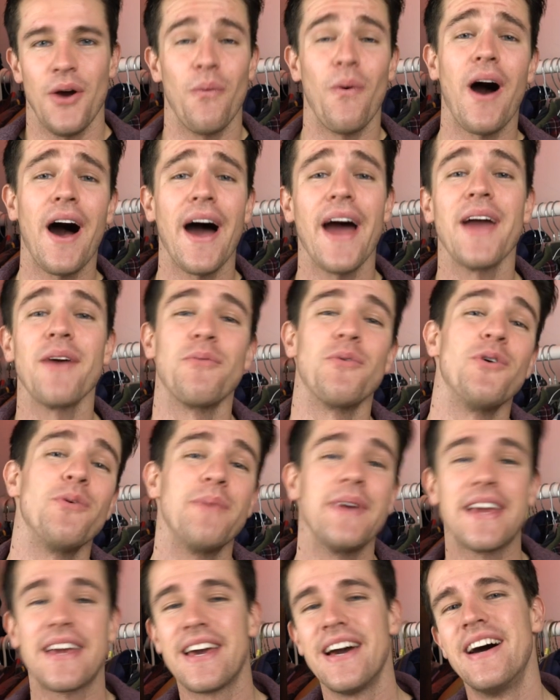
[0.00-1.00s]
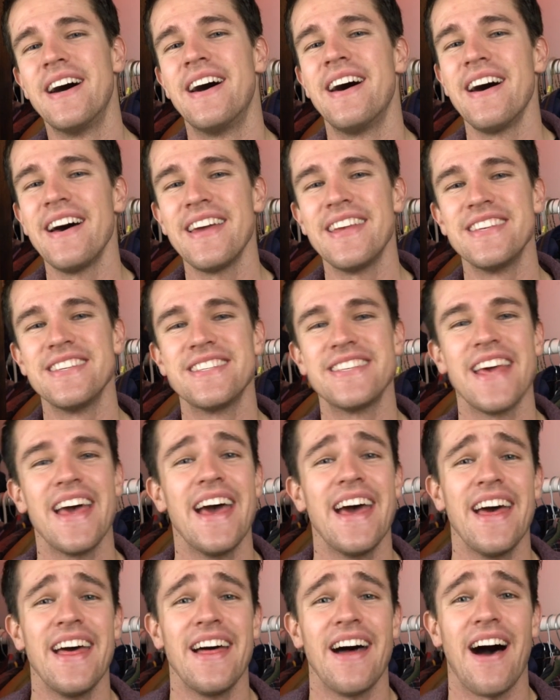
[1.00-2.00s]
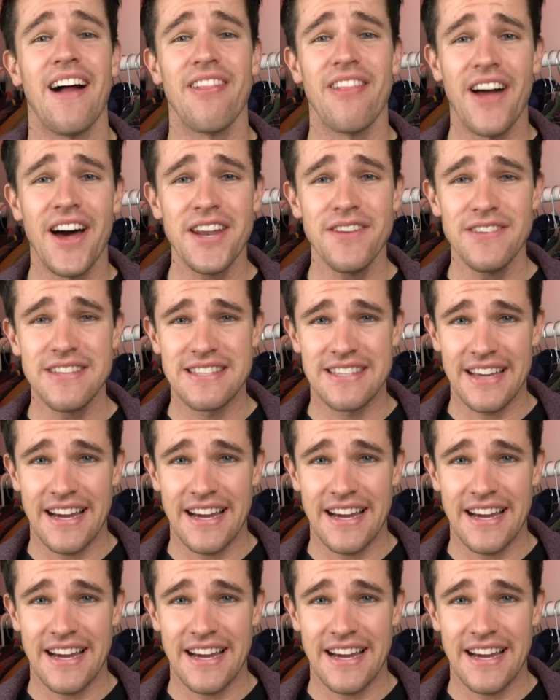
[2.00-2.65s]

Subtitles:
Why? Well, because a lot of us